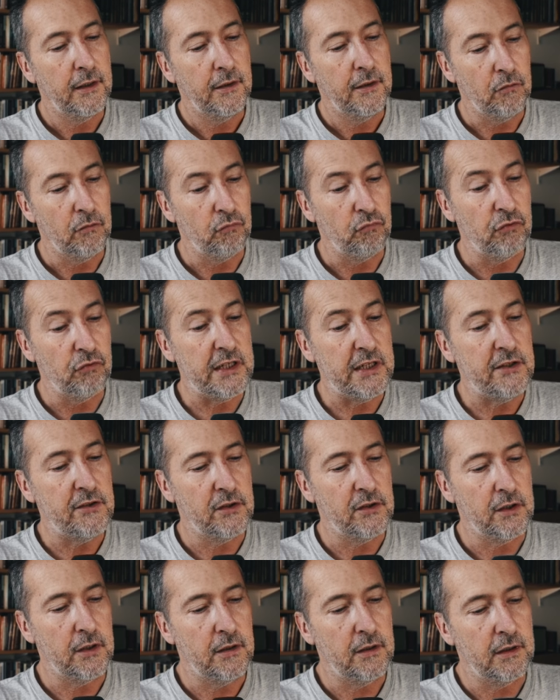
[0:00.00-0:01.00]
The
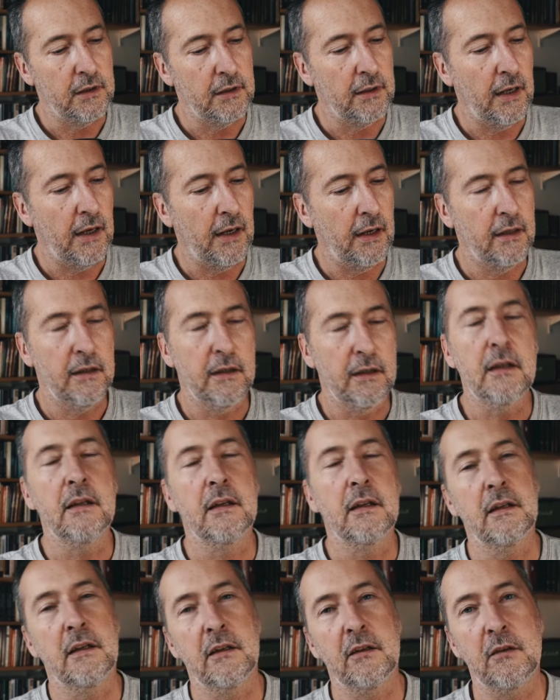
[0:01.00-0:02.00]
reason you think that
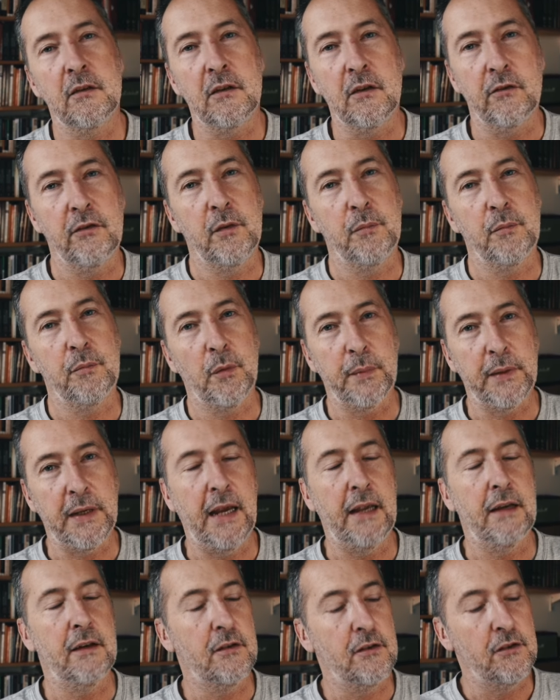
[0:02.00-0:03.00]
is because the
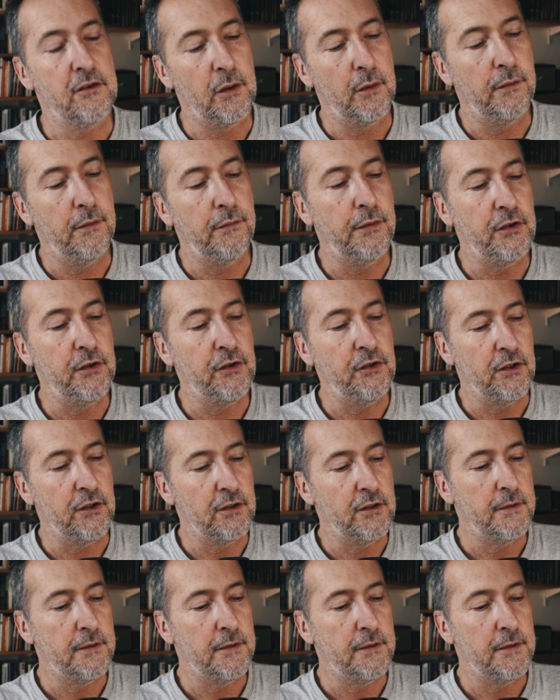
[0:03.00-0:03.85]
propaganda is so efficient.